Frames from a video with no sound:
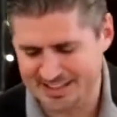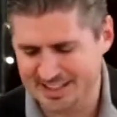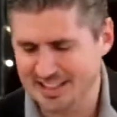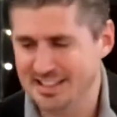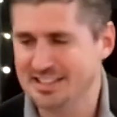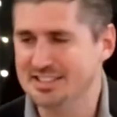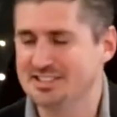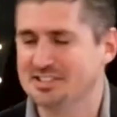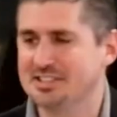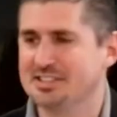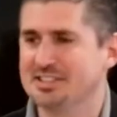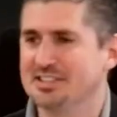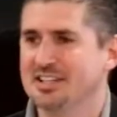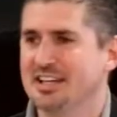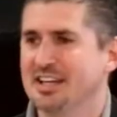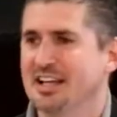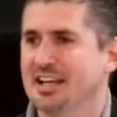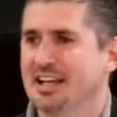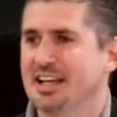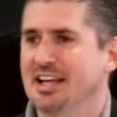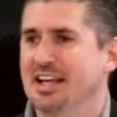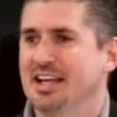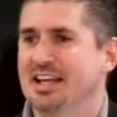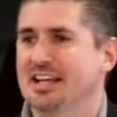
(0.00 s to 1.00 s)
He's,
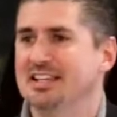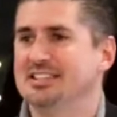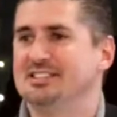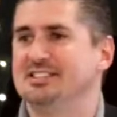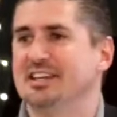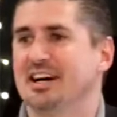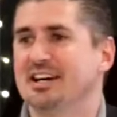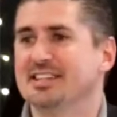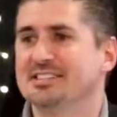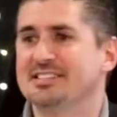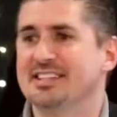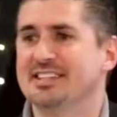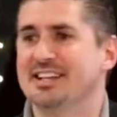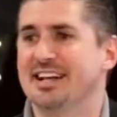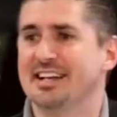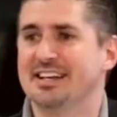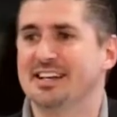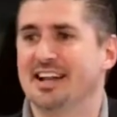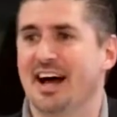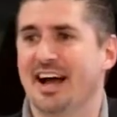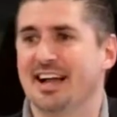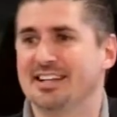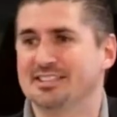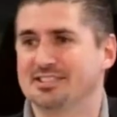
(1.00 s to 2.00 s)
he does it at
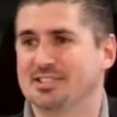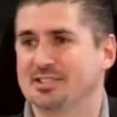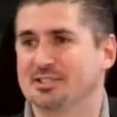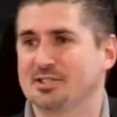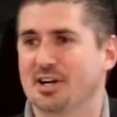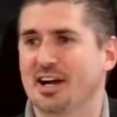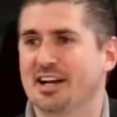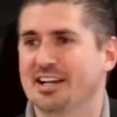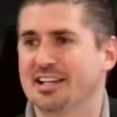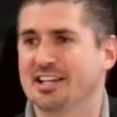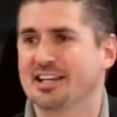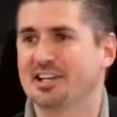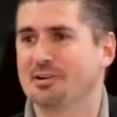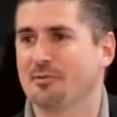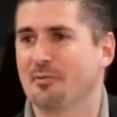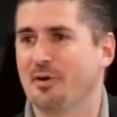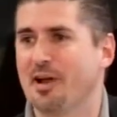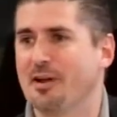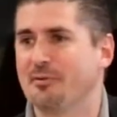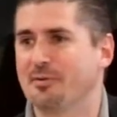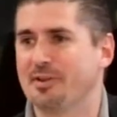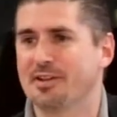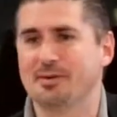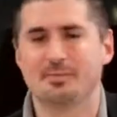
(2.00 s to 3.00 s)
night to try to get
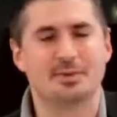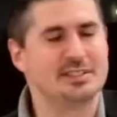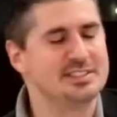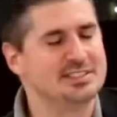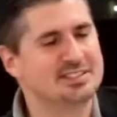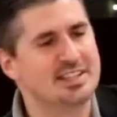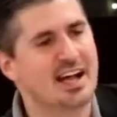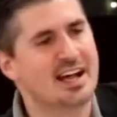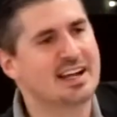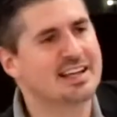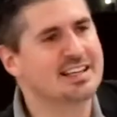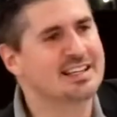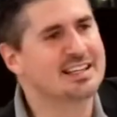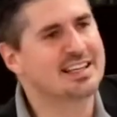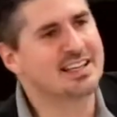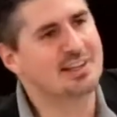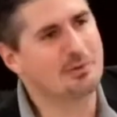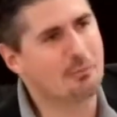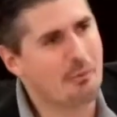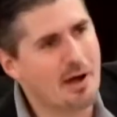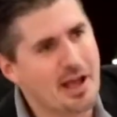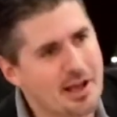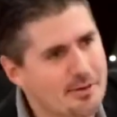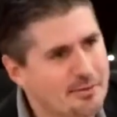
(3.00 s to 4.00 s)
away with it, but he's not going to get
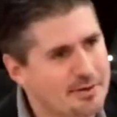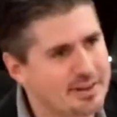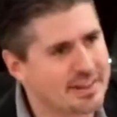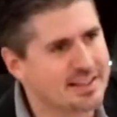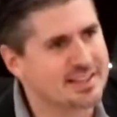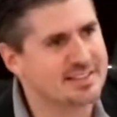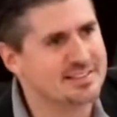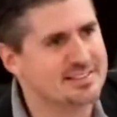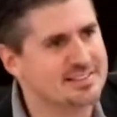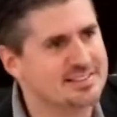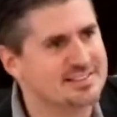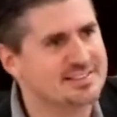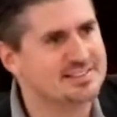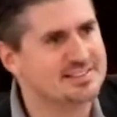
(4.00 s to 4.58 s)
away with it.